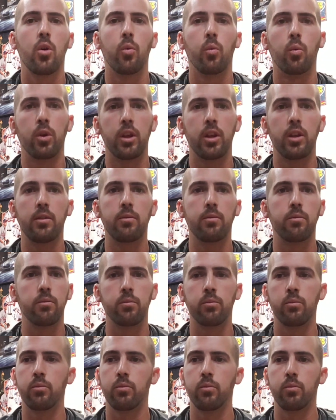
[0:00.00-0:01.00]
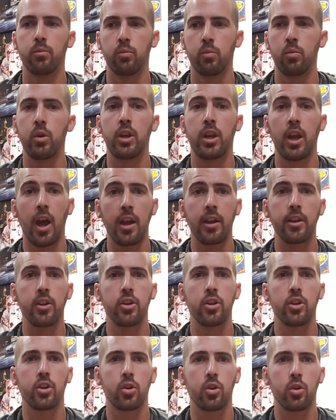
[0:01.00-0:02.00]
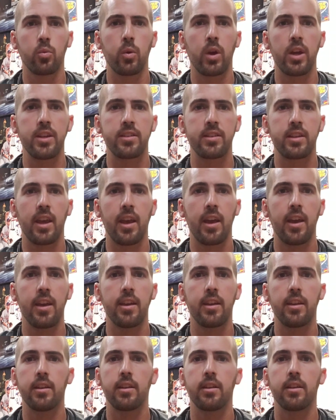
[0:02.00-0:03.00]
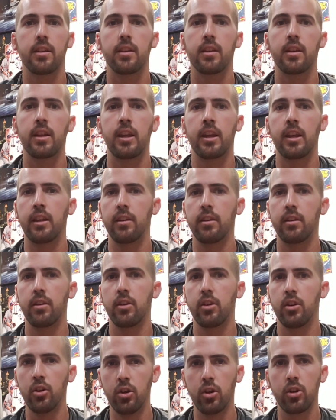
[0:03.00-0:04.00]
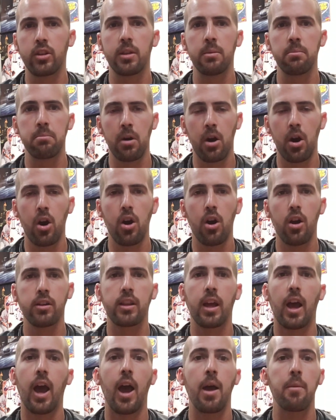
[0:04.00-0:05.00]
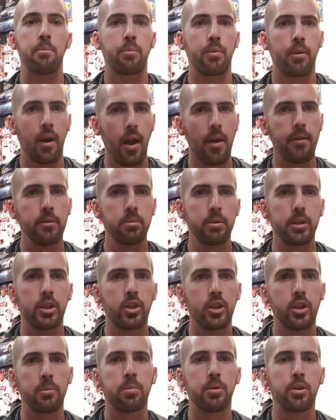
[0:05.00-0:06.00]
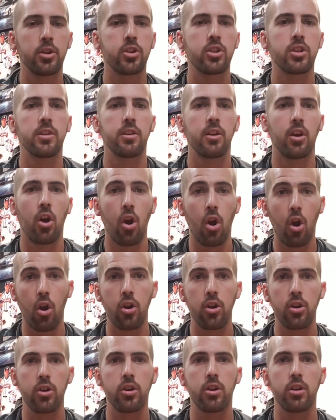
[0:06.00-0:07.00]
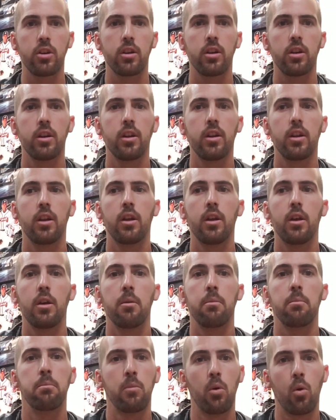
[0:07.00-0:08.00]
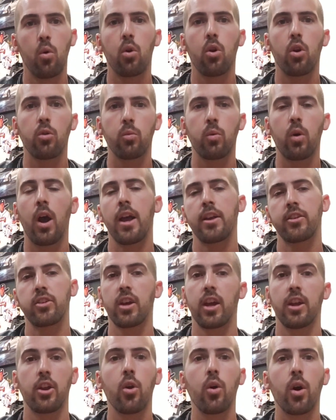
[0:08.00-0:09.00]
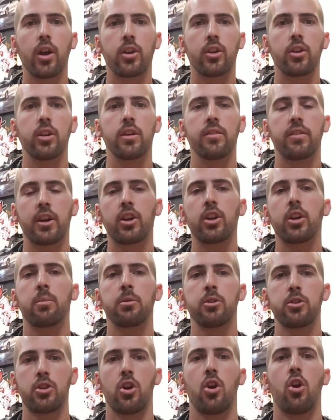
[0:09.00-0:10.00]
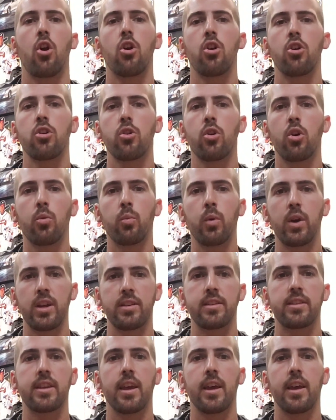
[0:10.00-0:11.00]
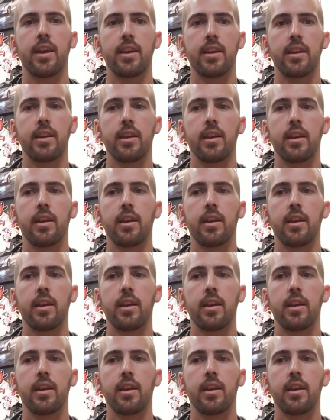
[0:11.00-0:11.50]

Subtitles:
we got it to hook on wastegate. It hooked and bogged. I probably could have pushed it harder, more on, actually I know I could have pushed it harder on wastegate